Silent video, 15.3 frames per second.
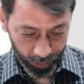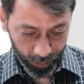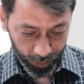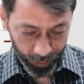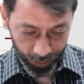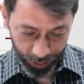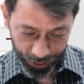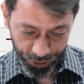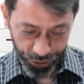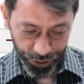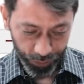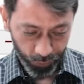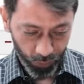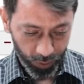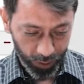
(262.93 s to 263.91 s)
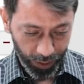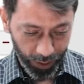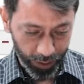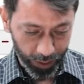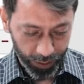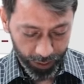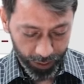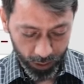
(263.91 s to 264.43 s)
Relationship with the
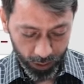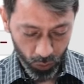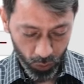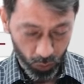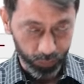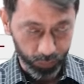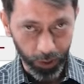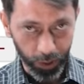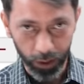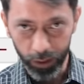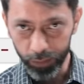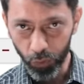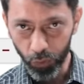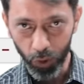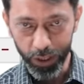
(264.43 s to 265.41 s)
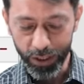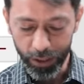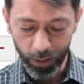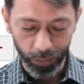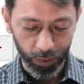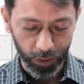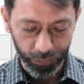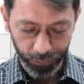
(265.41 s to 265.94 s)
candidate. So, for
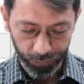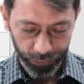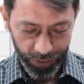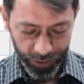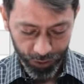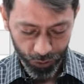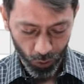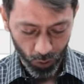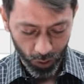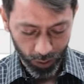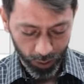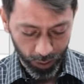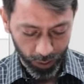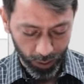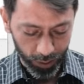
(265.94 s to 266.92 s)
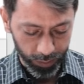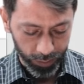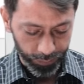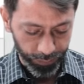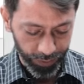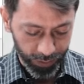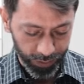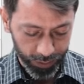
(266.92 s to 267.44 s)
example, if this is your
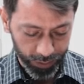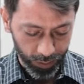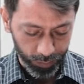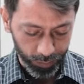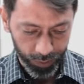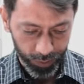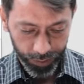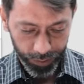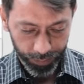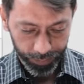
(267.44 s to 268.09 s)
father's number,